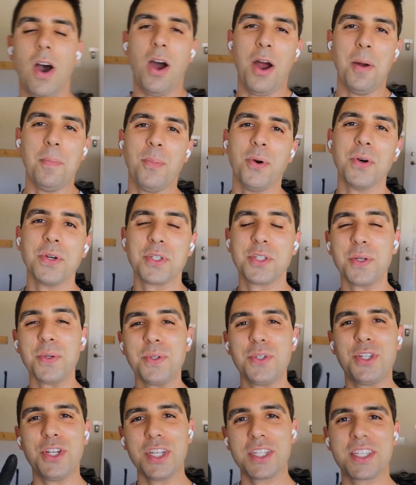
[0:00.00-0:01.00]
All right, boys, so
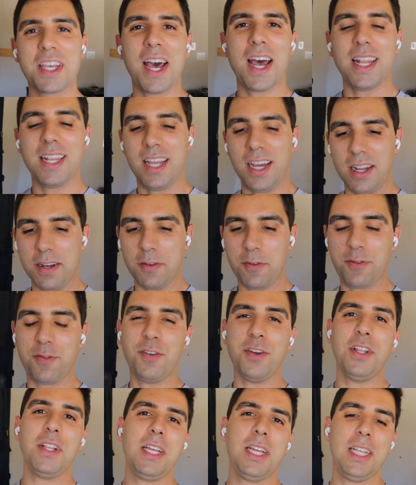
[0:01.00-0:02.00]
just got done
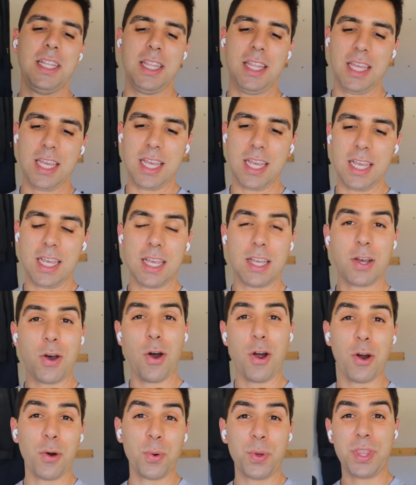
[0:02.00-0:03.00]
filling the
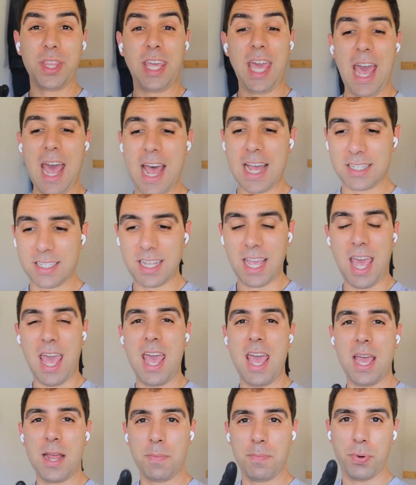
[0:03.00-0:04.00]
car with gas
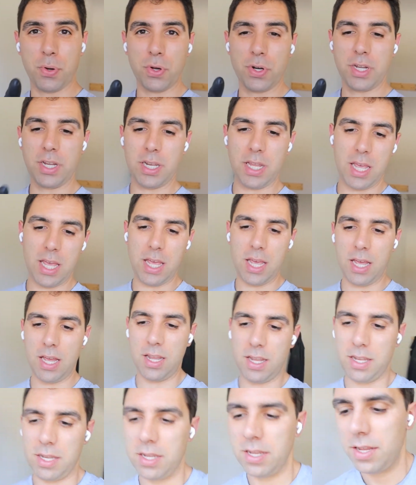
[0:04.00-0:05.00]
and putting
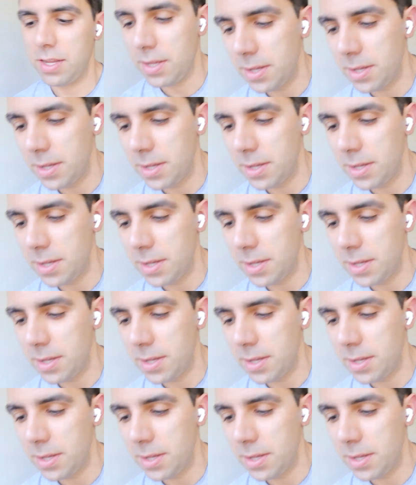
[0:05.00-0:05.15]
in